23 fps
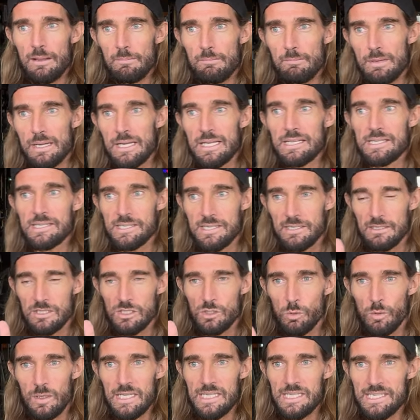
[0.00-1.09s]
minutes and
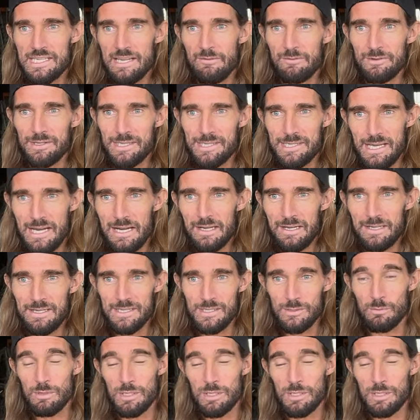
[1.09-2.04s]
27 seconds,